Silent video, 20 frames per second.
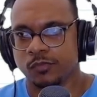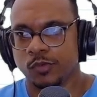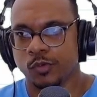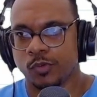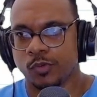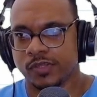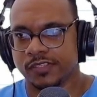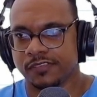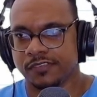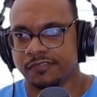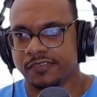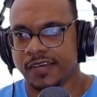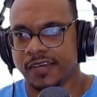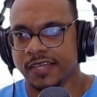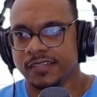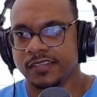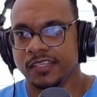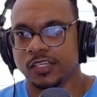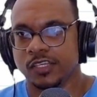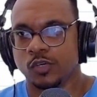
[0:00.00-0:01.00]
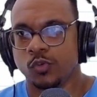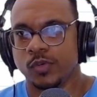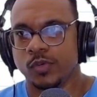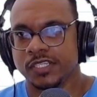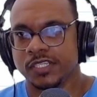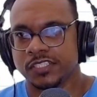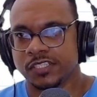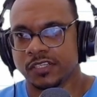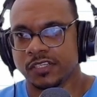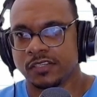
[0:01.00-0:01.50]
we want to find the
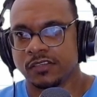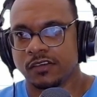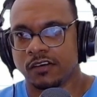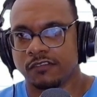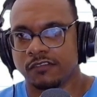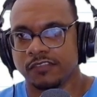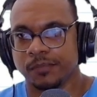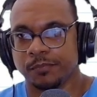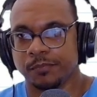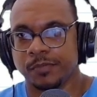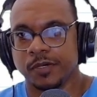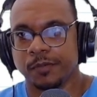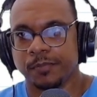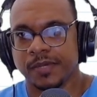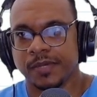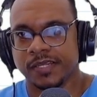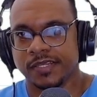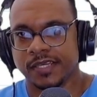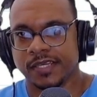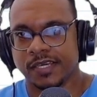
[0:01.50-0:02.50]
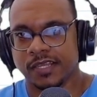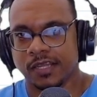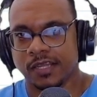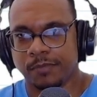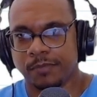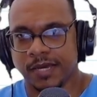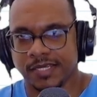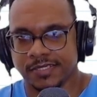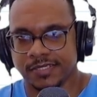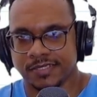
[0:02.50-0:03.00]
equation of the perpendicular
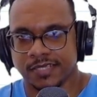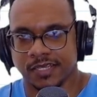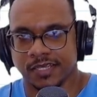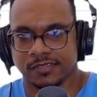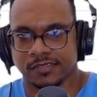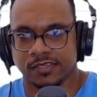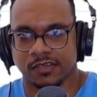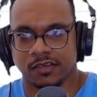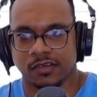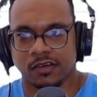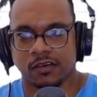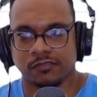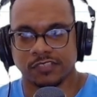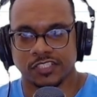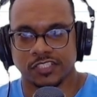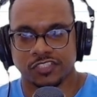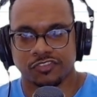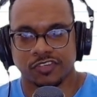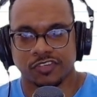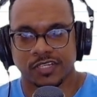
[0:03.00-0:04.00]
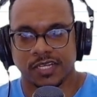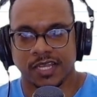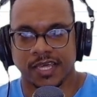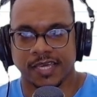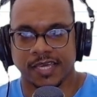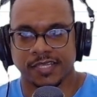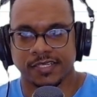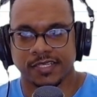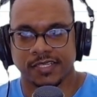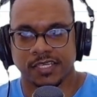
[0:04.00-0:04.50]
bisector of the straight
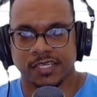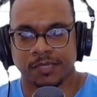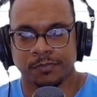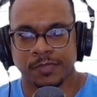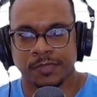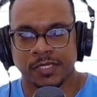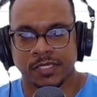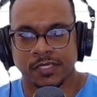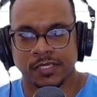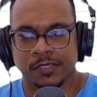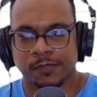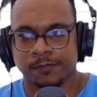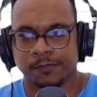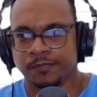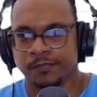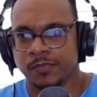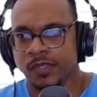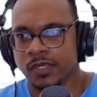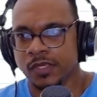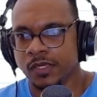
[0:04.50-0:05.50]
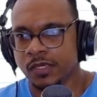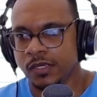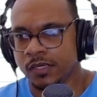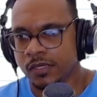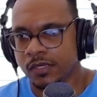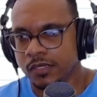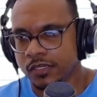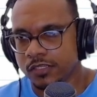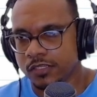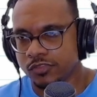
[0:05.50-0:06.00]
line AB.
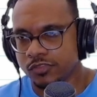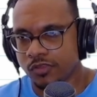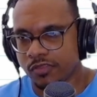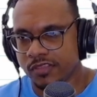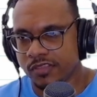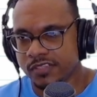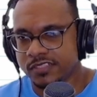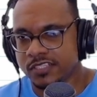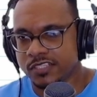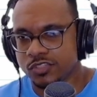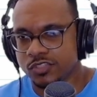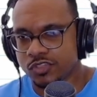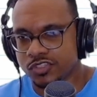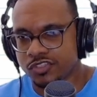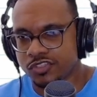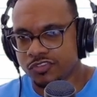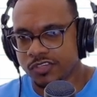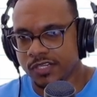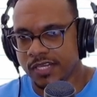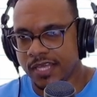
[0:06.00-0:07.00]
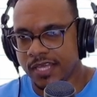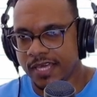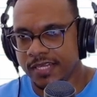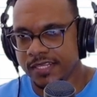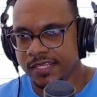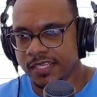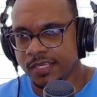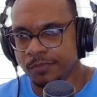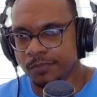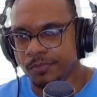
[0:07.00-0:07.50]
So this is your straight line
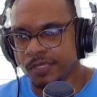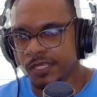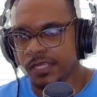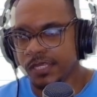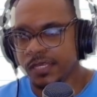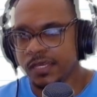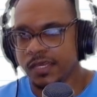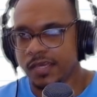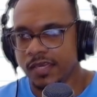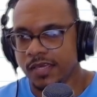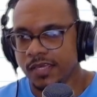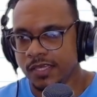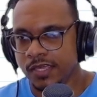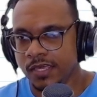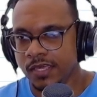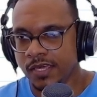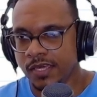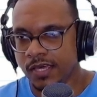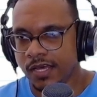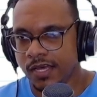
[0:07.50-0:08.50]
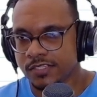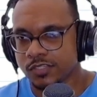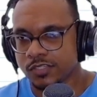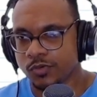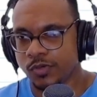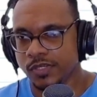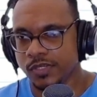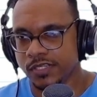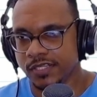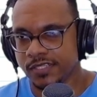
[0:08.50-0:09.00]
AB. A has
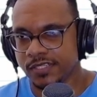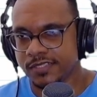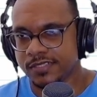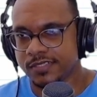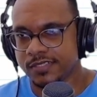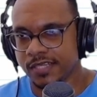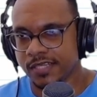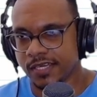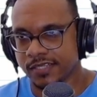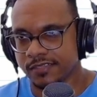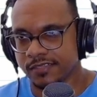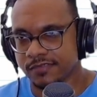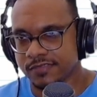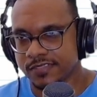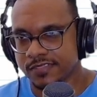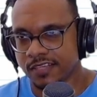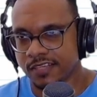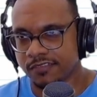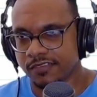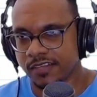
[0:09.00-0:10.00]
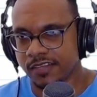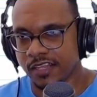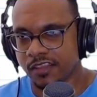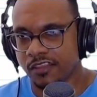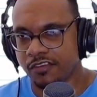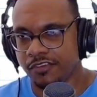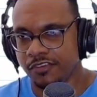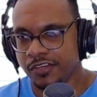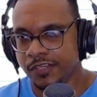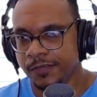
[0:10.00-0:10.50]
coordinates -7 and
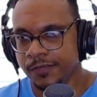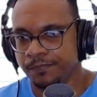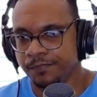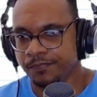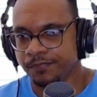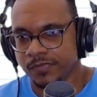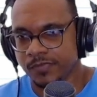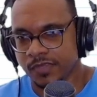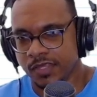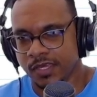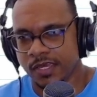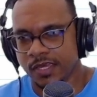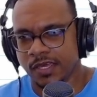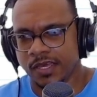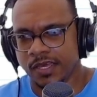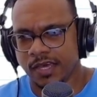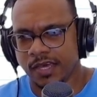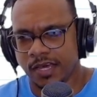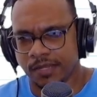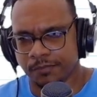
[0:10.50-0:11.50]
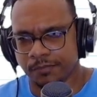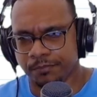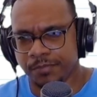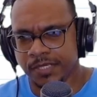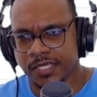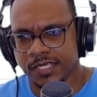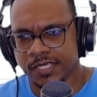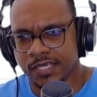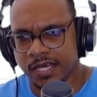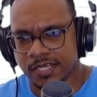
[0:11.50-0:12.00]
3, and
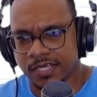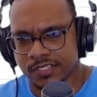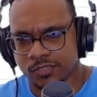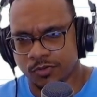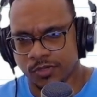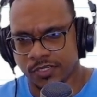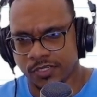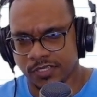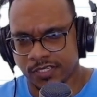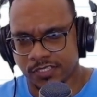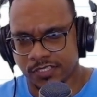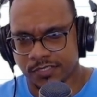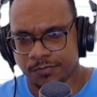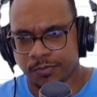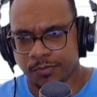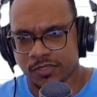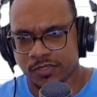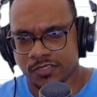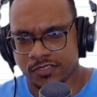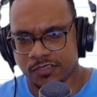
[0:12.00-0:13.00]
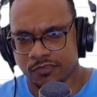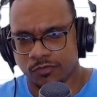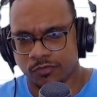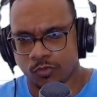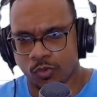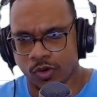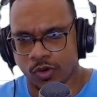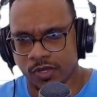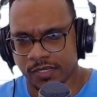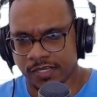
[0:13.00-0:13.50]
B has coordinates
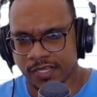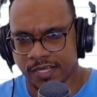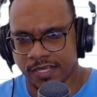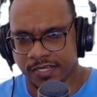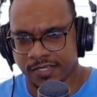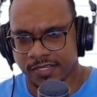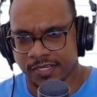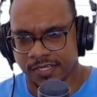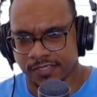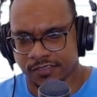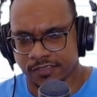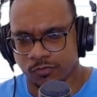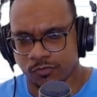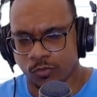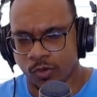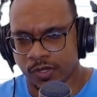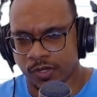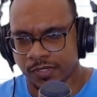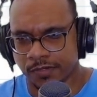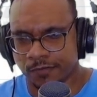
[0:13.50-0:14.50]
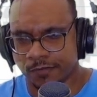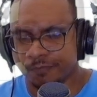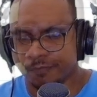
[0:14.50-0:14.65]
+1 and -1.